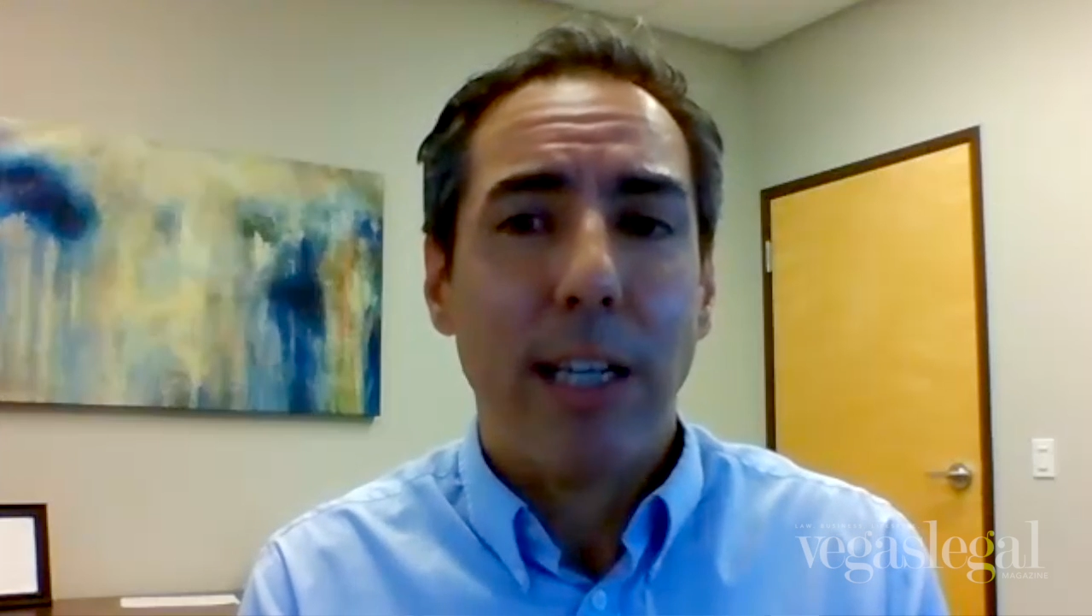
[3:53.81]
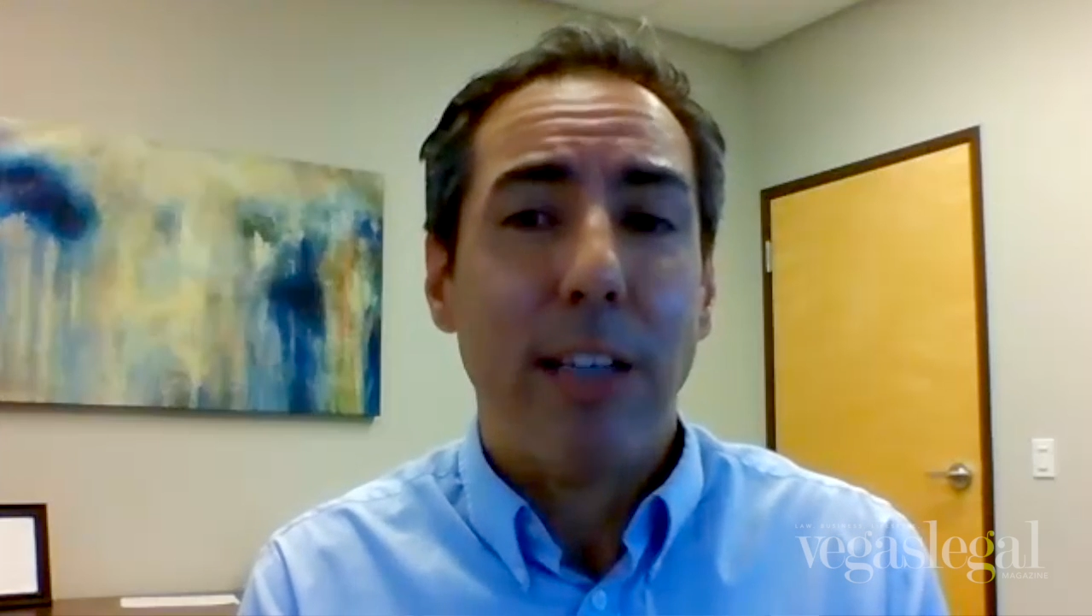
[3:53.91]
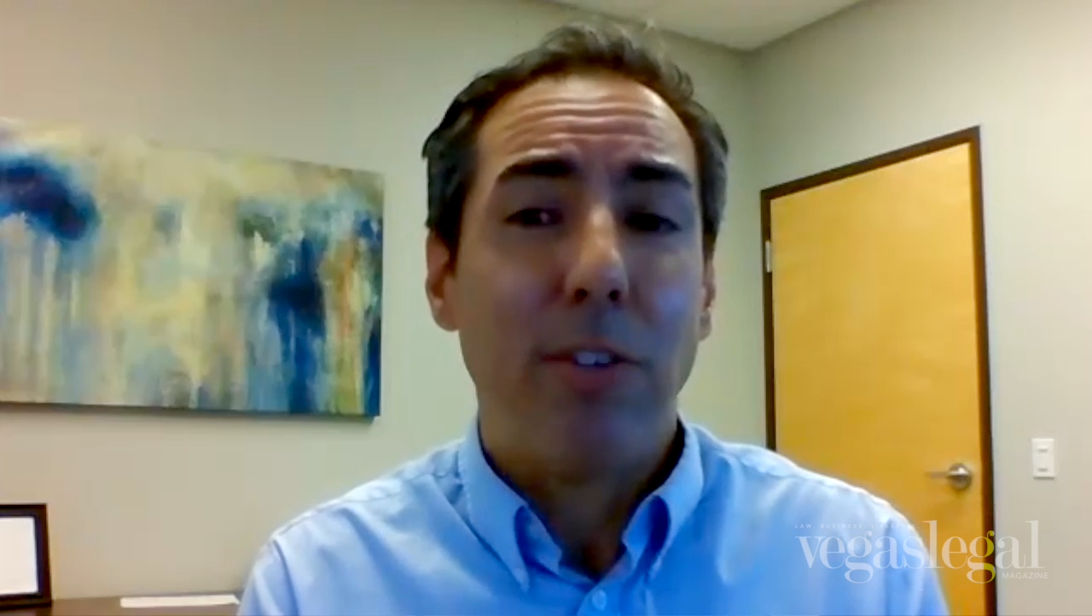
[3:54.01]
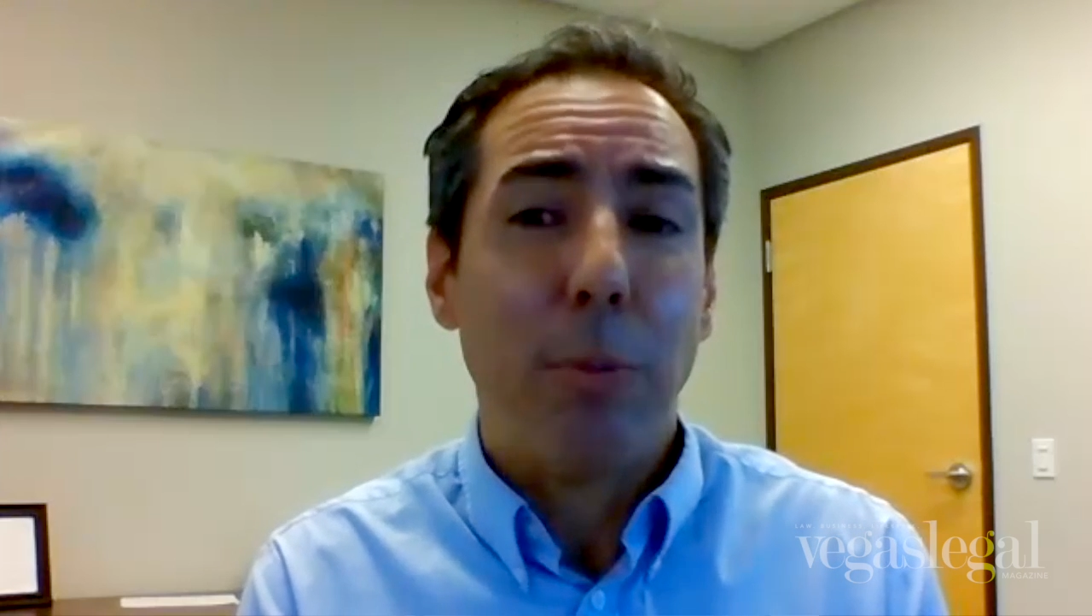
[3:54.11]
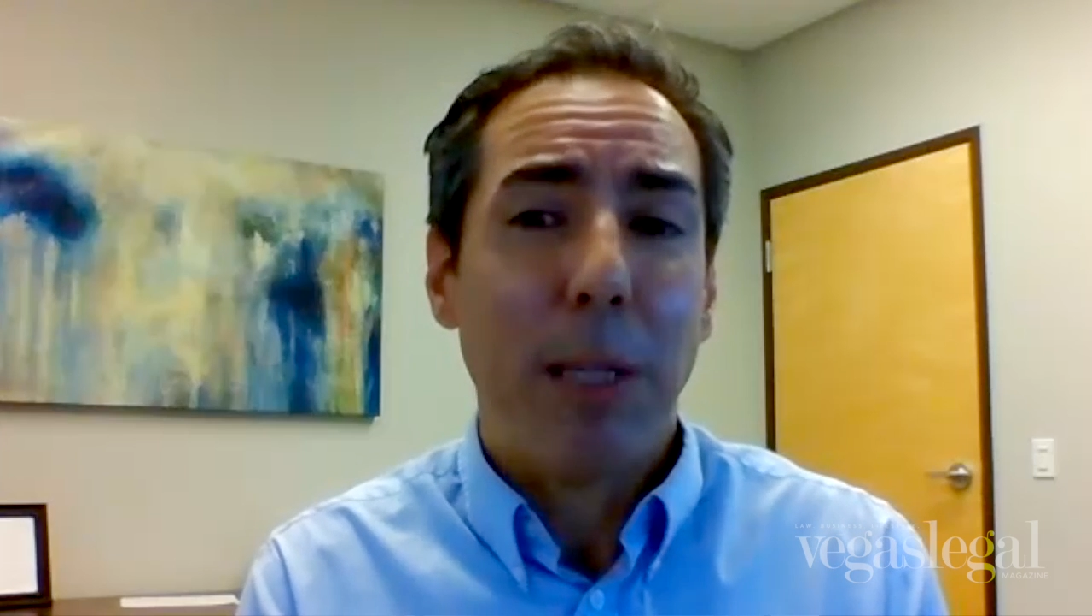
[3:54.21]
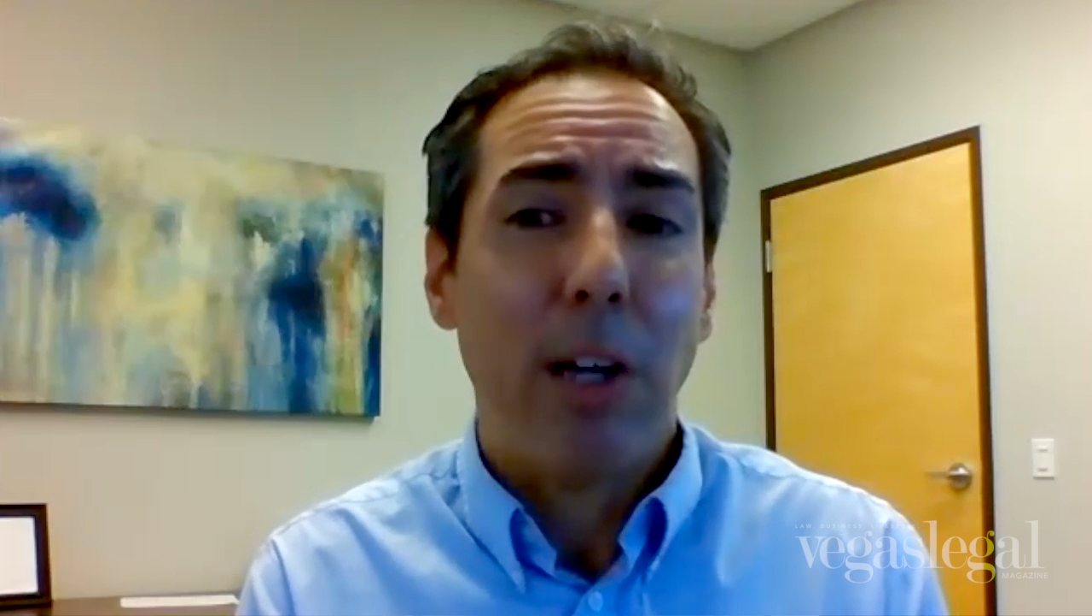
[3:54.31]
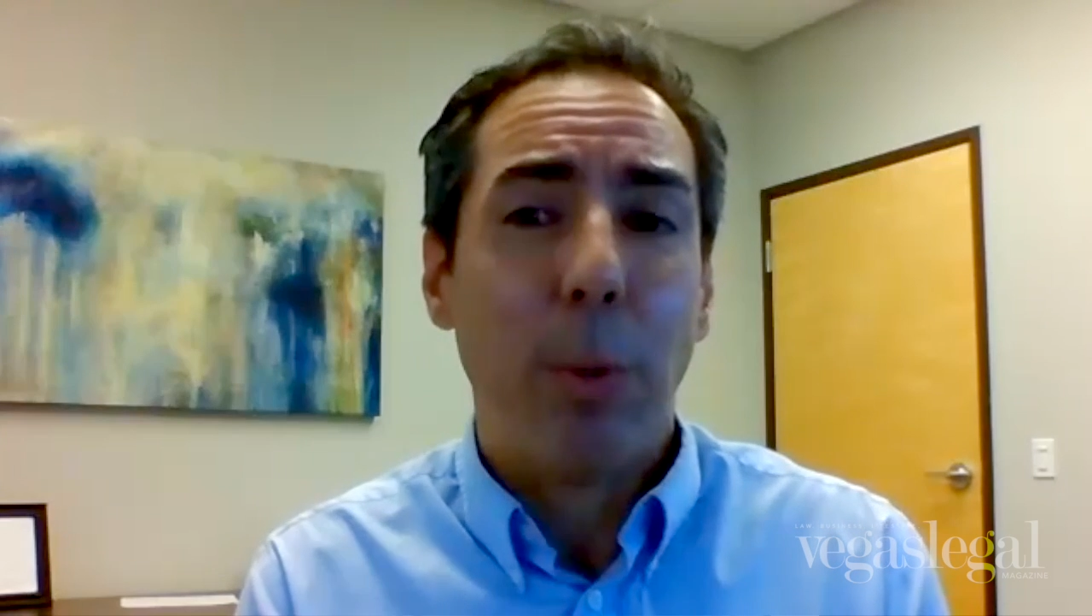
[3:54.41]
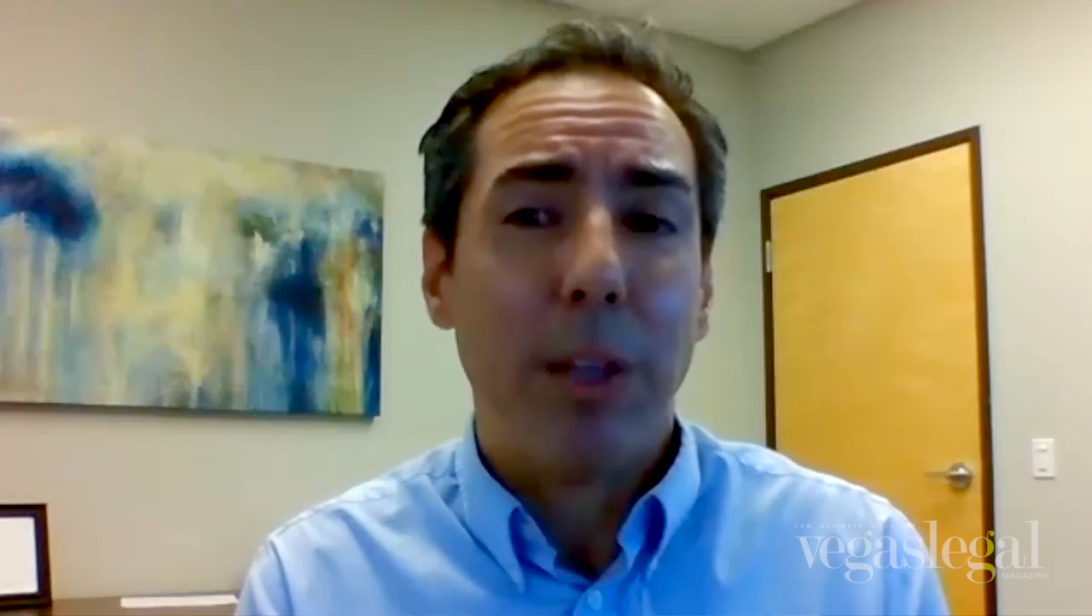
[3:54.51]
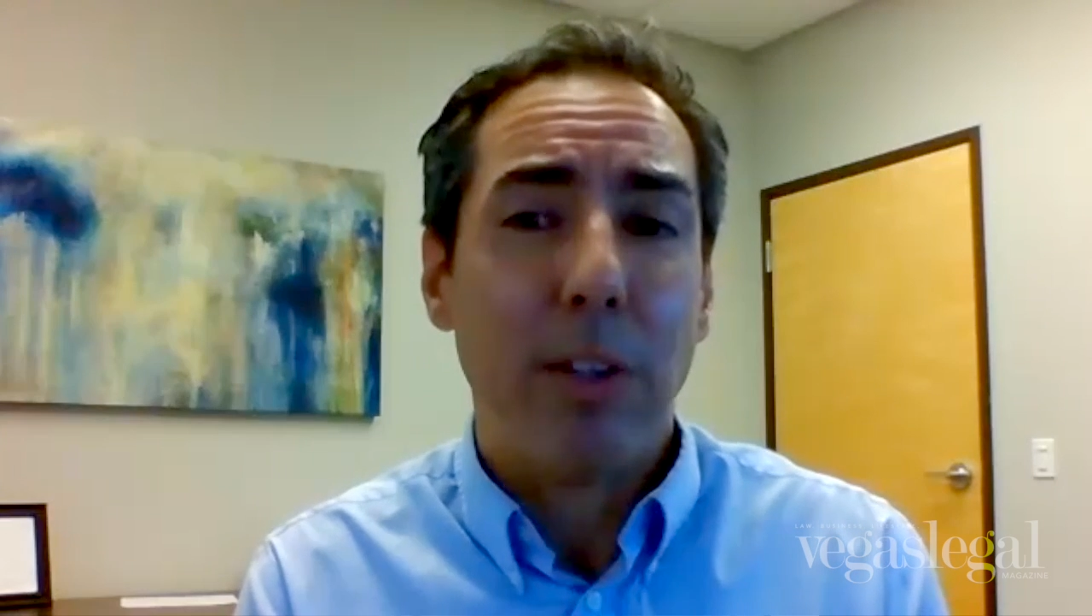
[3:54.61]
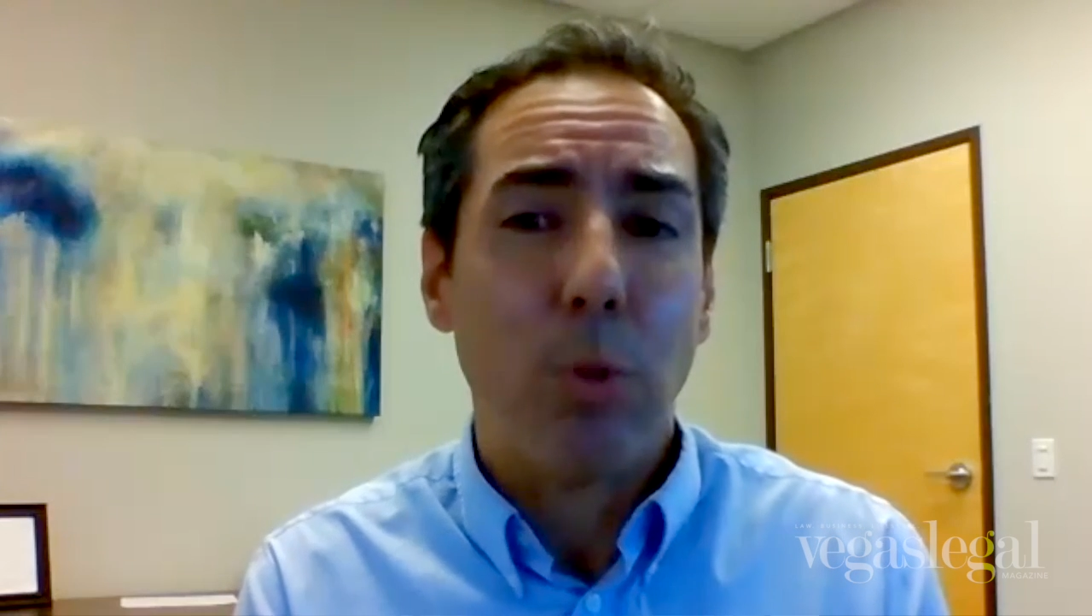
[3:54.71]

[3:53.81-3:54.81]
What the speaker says: needs to be dealt with in